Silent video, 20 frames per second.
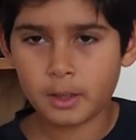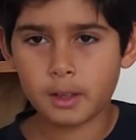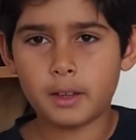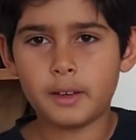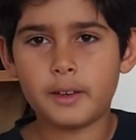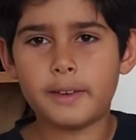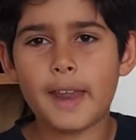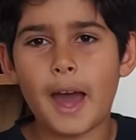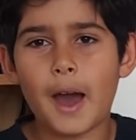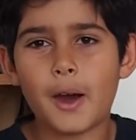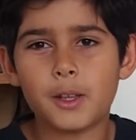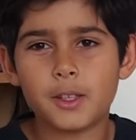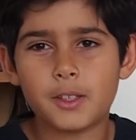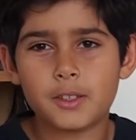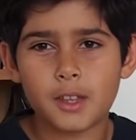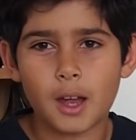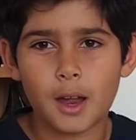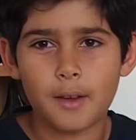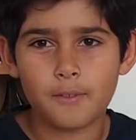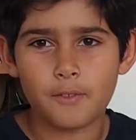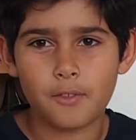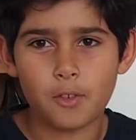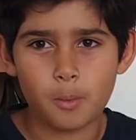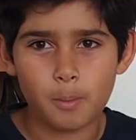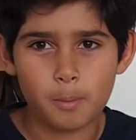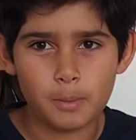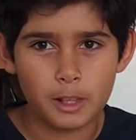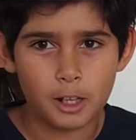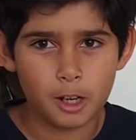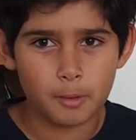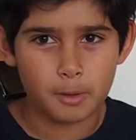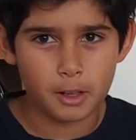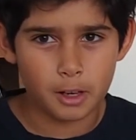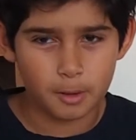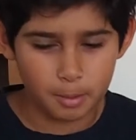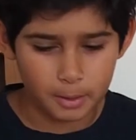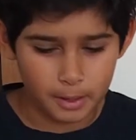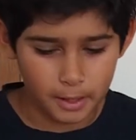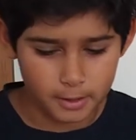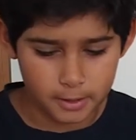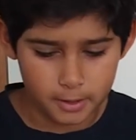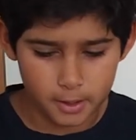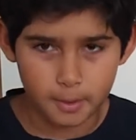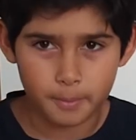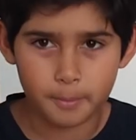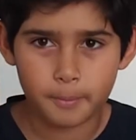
Now it's time for a little bit of plating.